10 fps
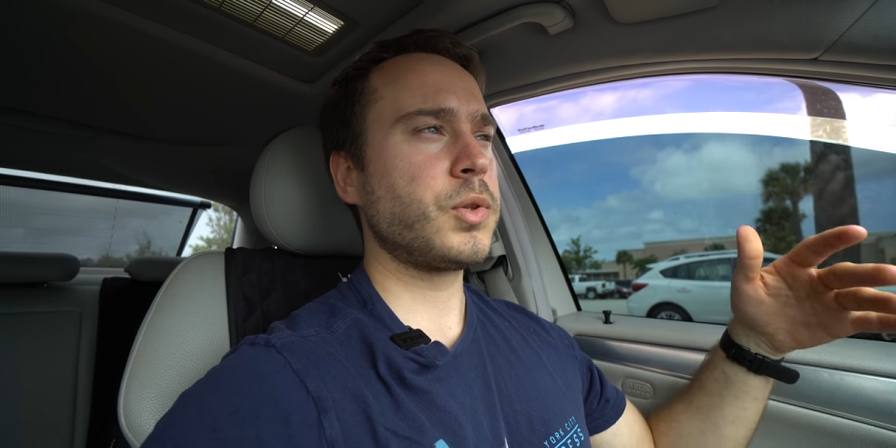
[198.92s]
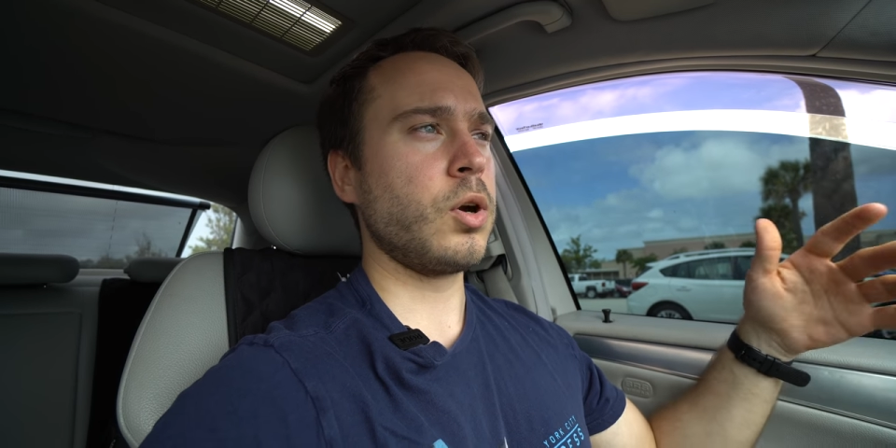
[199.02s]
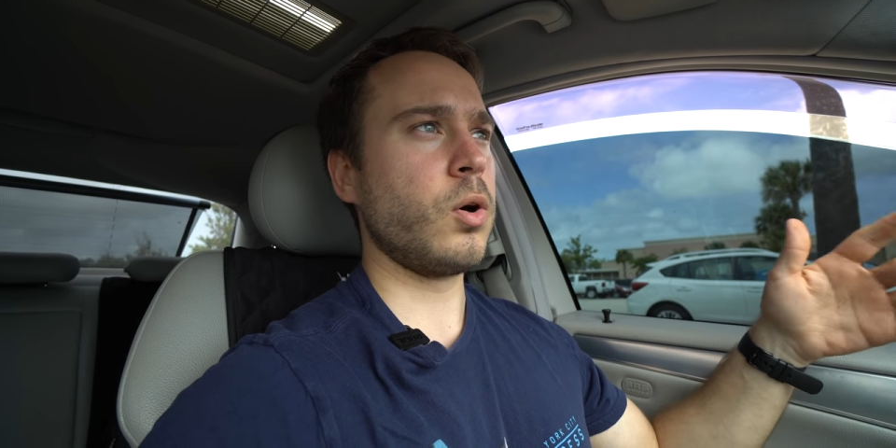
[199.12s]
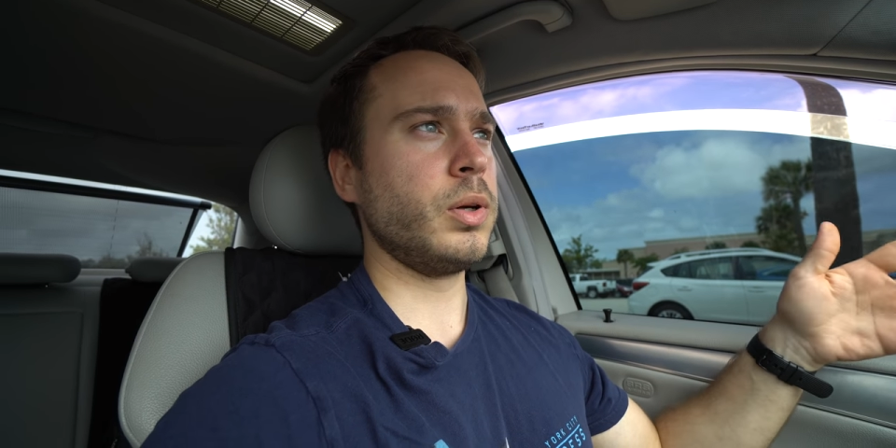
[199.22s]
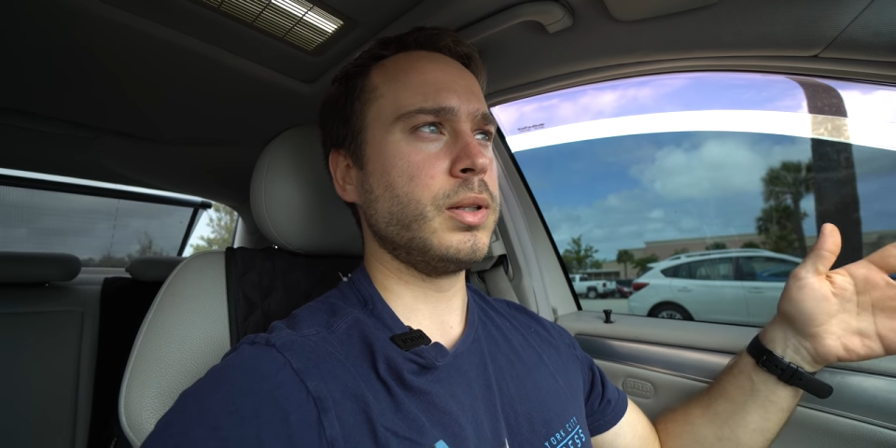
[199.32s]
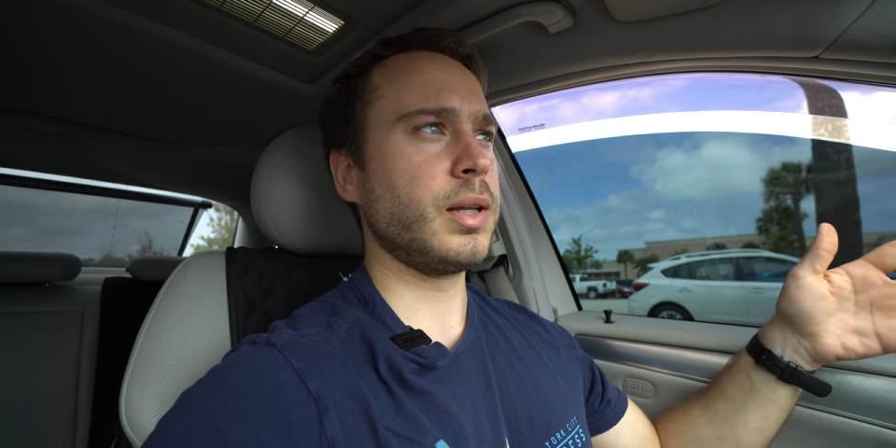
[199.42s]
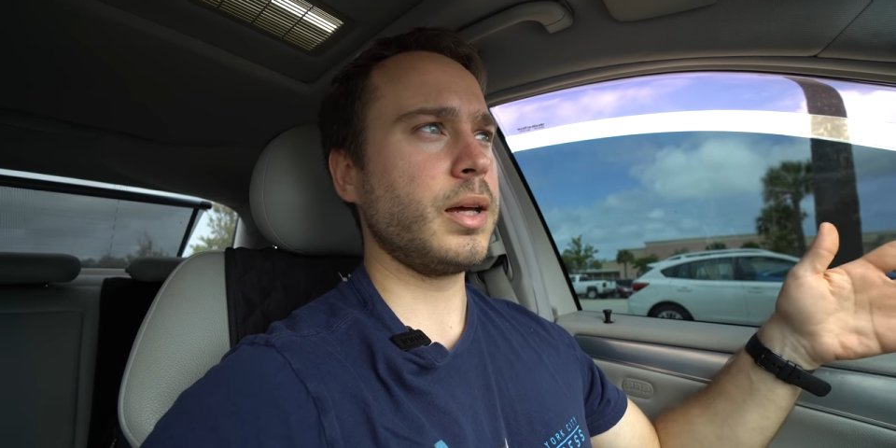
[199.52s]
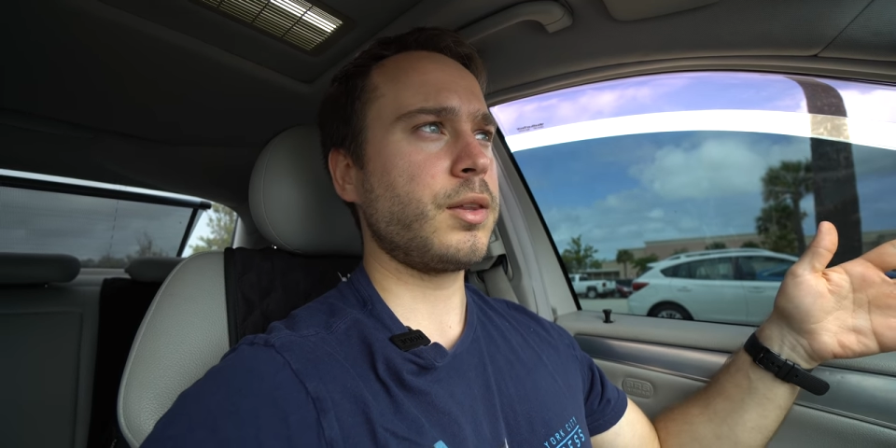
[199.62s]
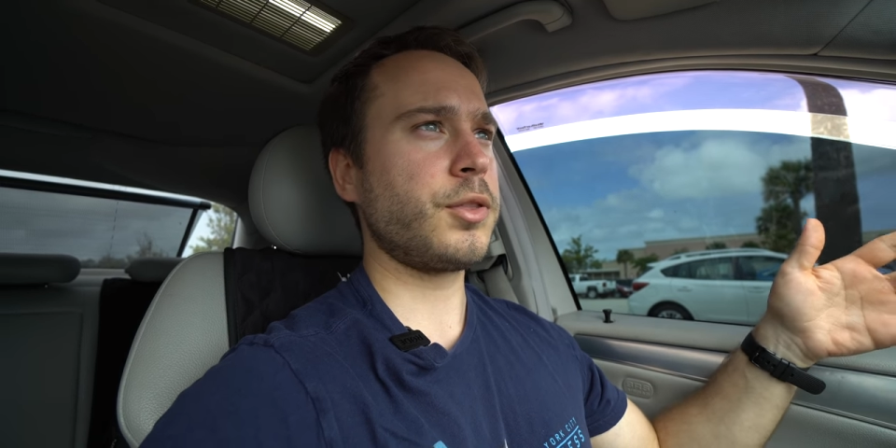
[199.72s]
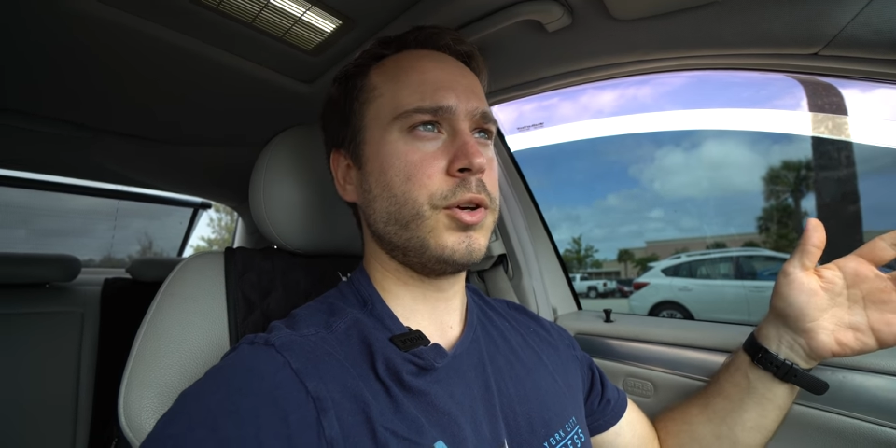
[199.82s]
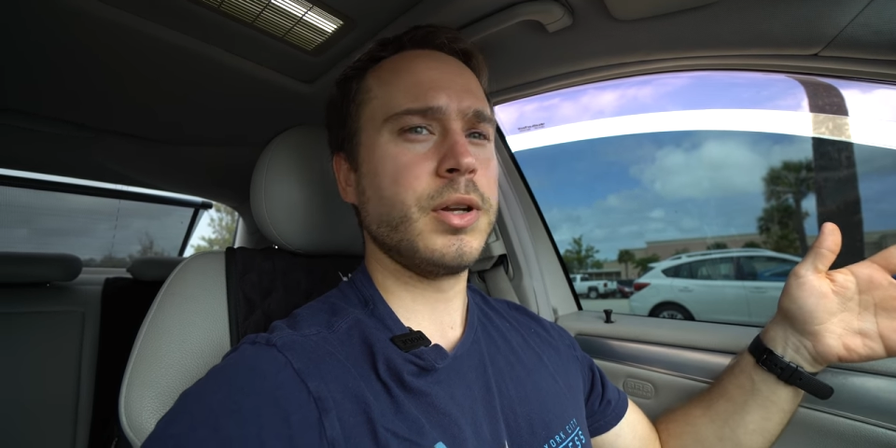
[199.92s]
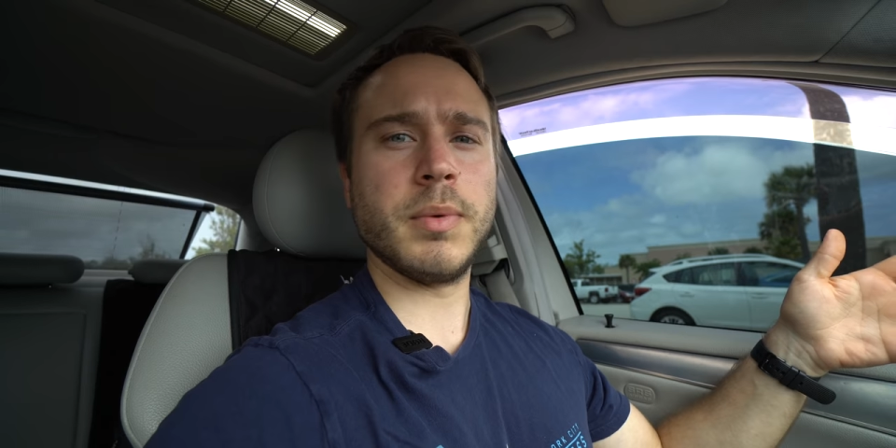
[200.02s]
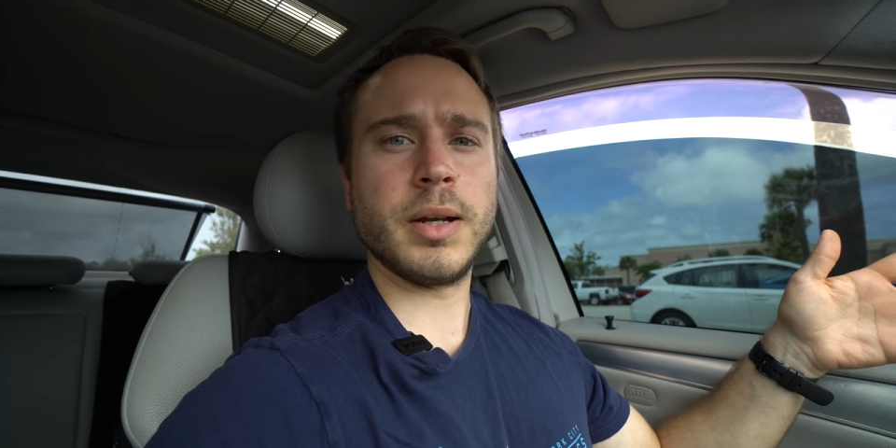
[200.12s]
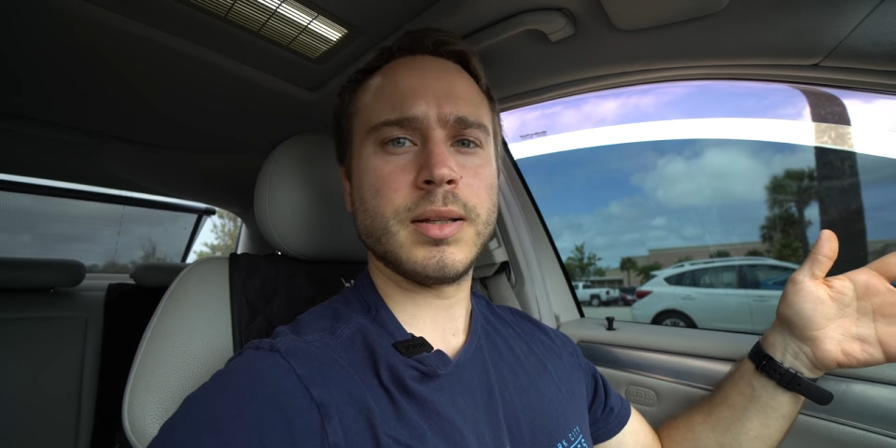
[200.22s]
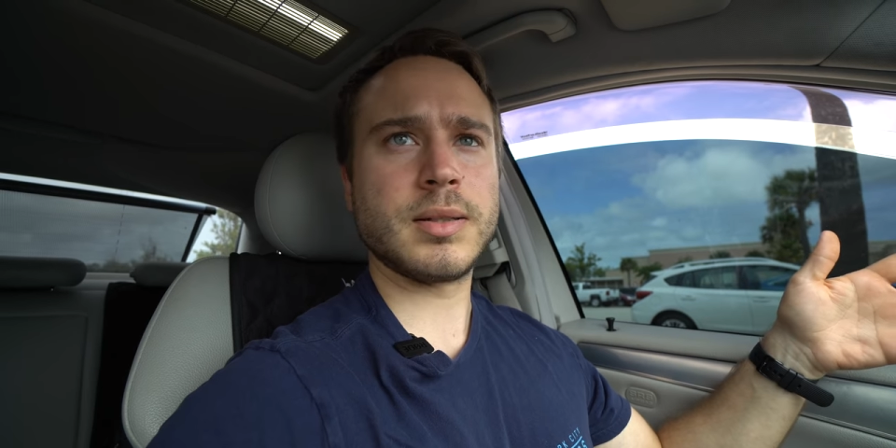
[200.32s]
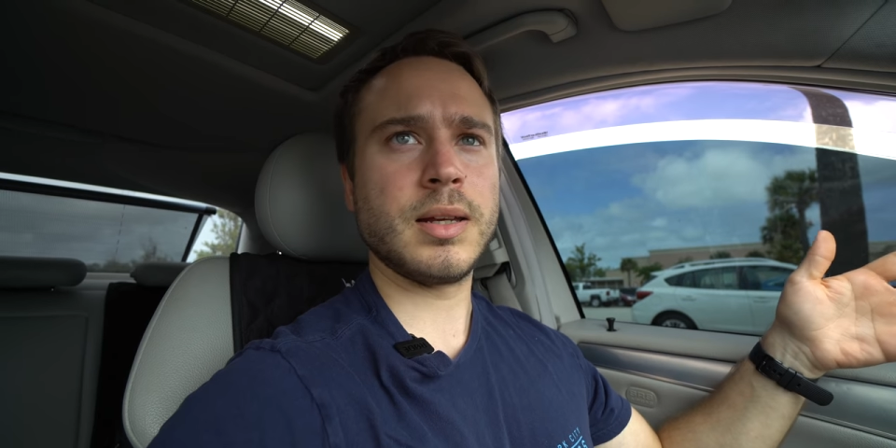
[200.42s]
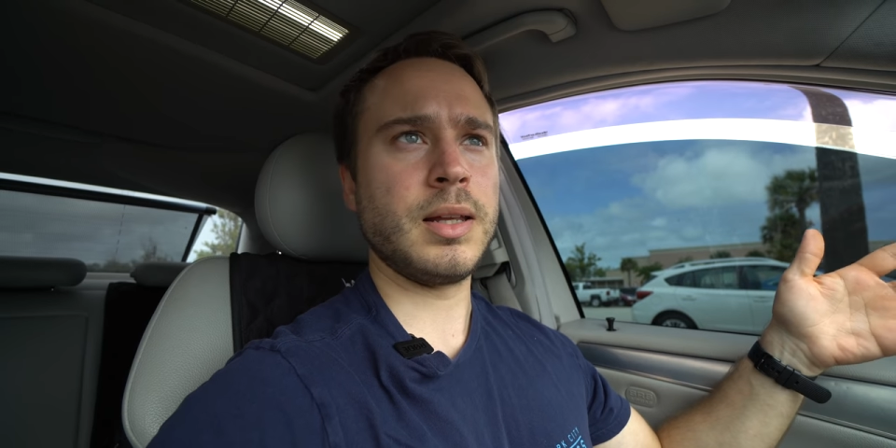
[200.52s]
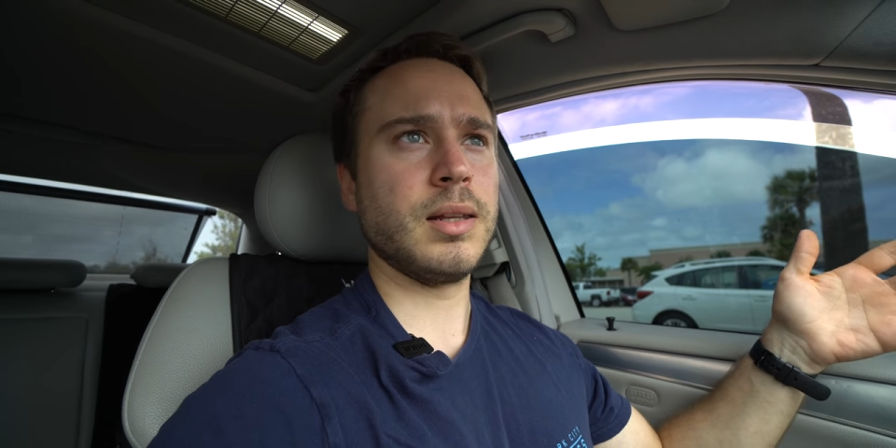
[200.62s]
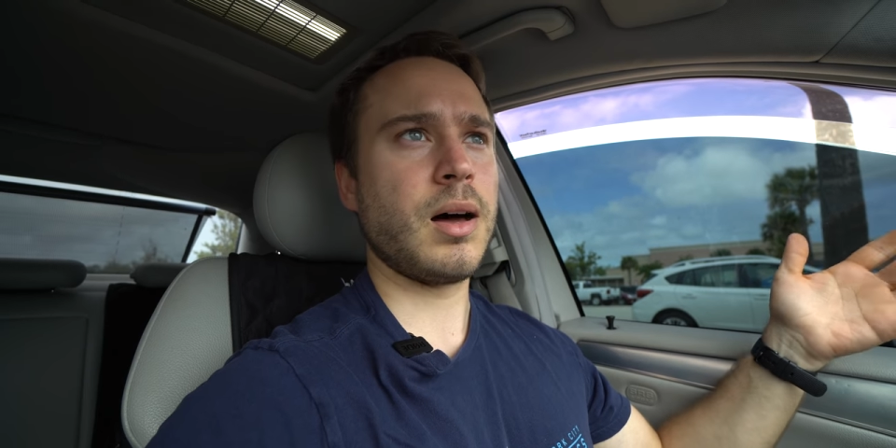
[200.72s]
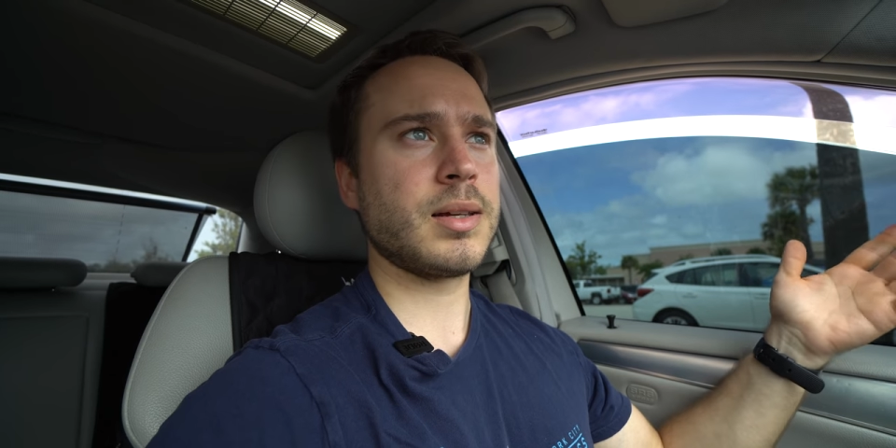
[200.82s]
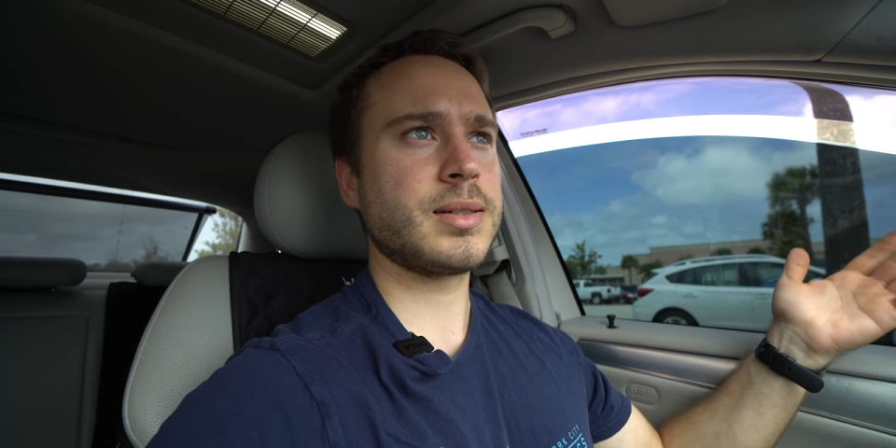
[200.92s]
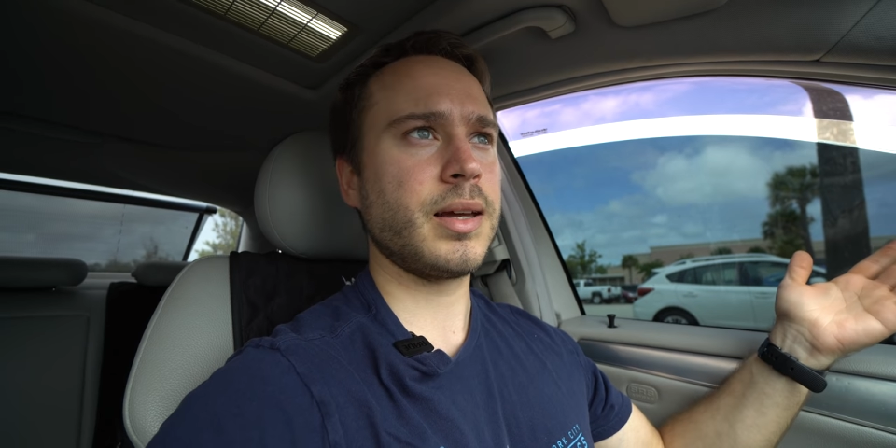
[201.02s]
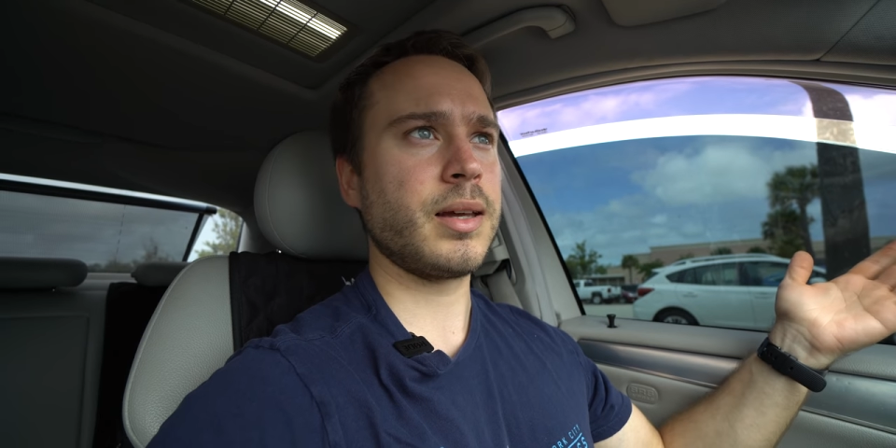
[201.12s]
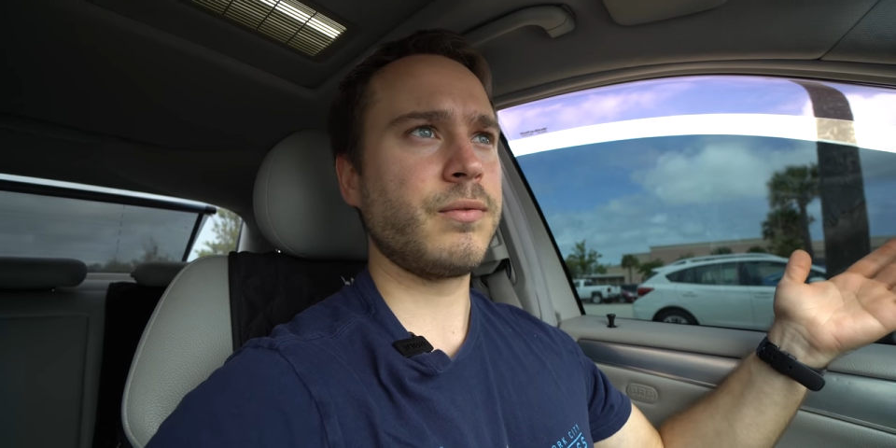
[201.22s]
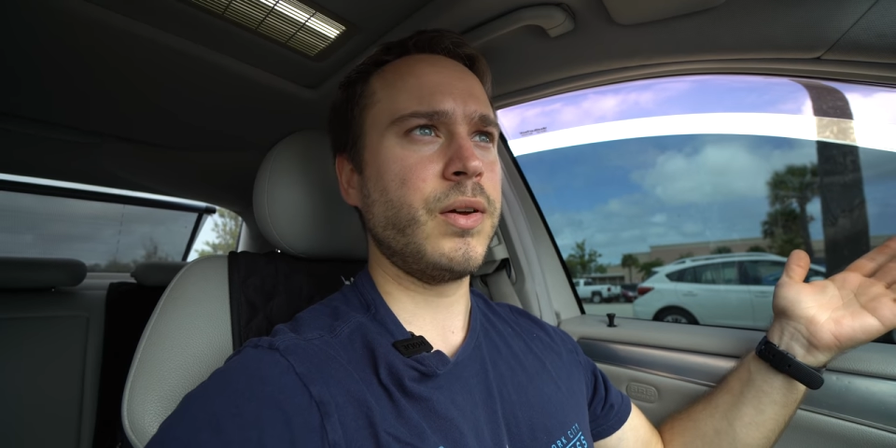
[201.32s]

going like 30 minutes and he lost like